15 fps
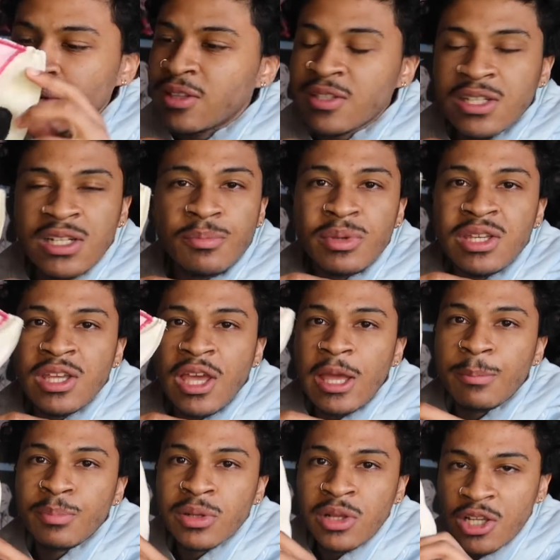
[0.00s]
It's gonna be a
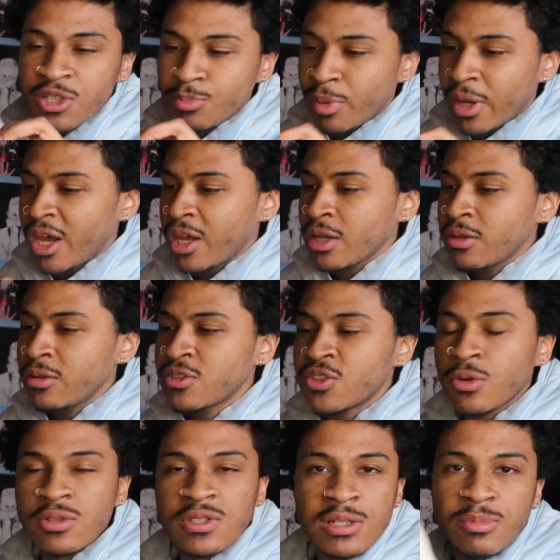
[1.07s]
plush bag,
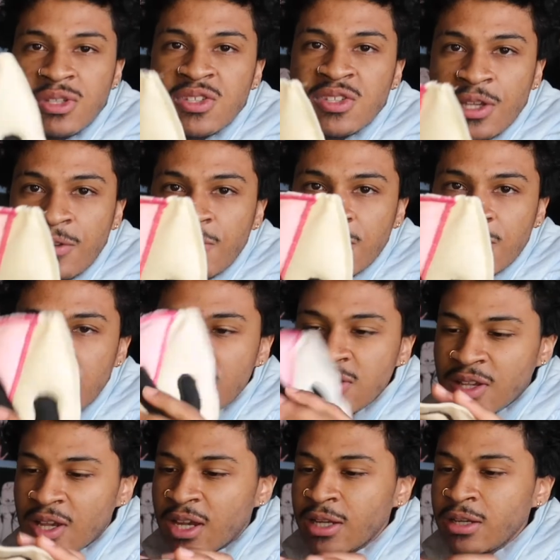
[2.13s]
so it's gonna be stuffed
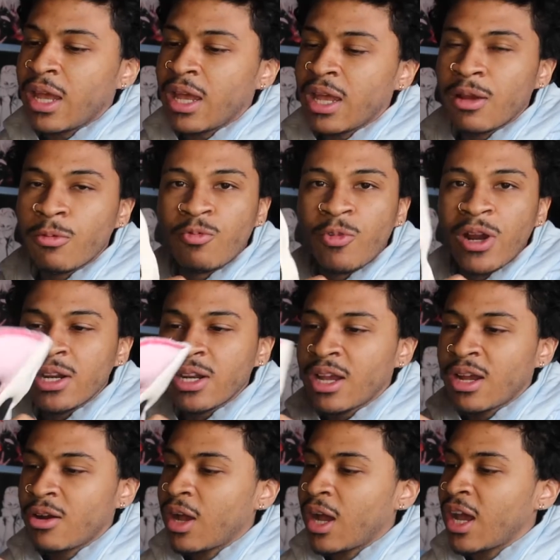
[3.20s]
inside, and right
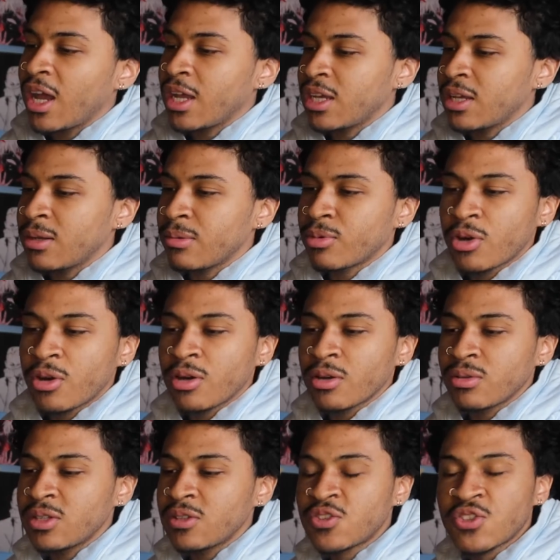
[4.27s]
now I am
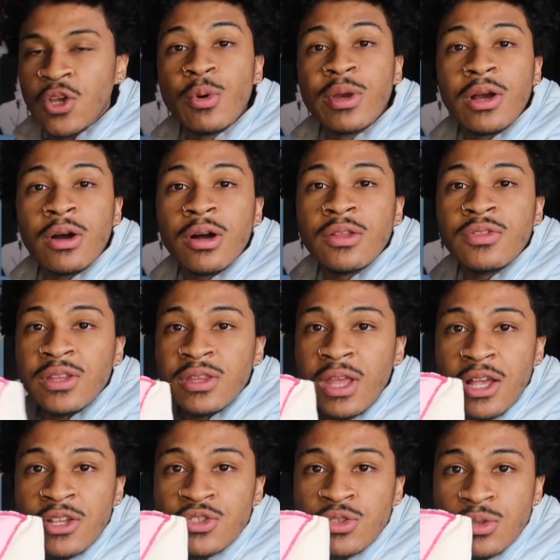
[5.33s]
currently sewing on the
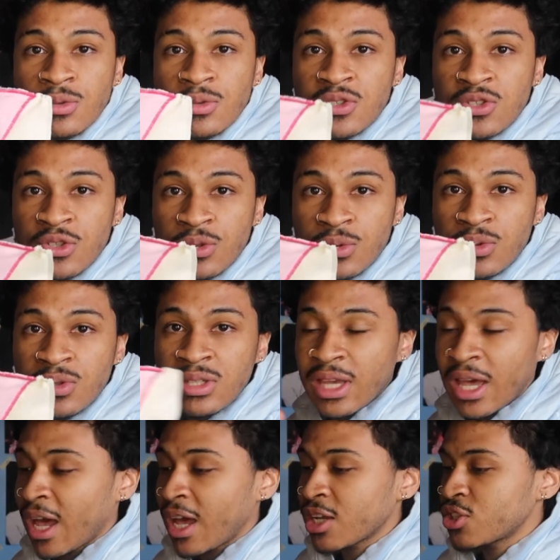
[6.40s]
nostrils to the
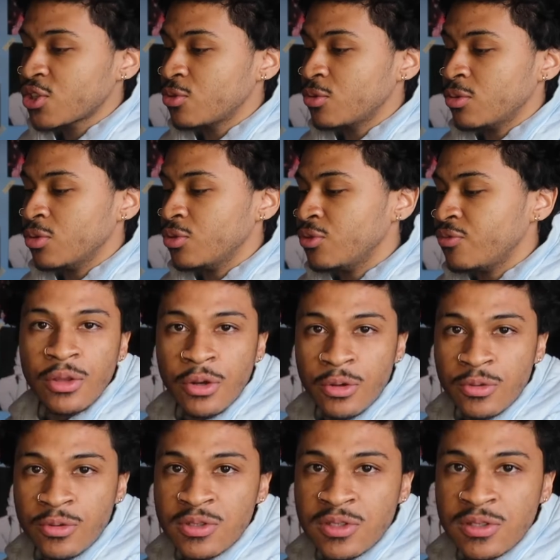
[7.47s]
actual
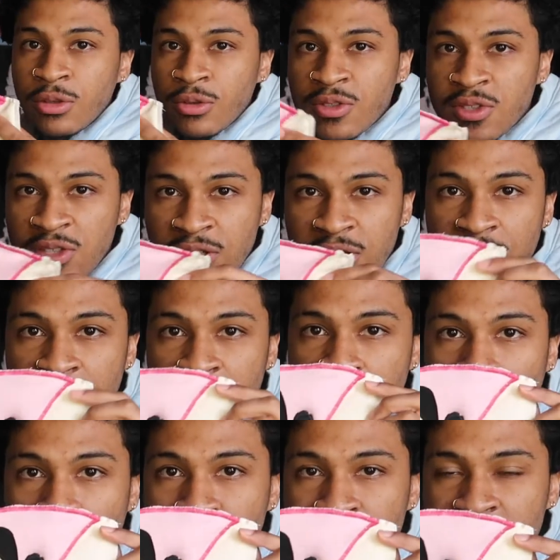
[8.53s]
nose. You'll see it
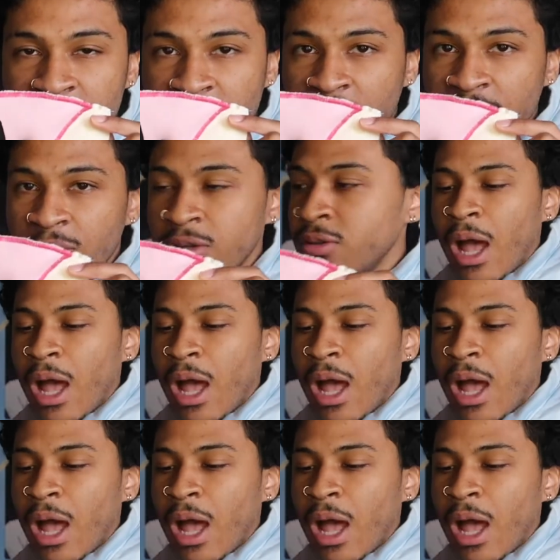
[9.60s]
all put together.